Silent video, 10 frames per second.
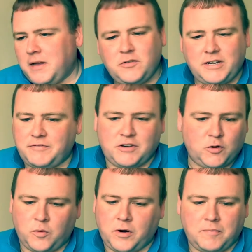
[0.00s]
I don't even know
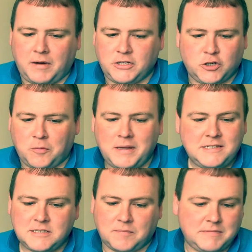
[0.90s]
what my job
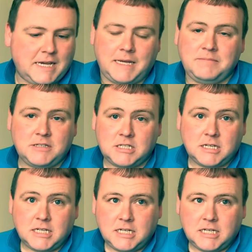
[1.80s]
is sometimes.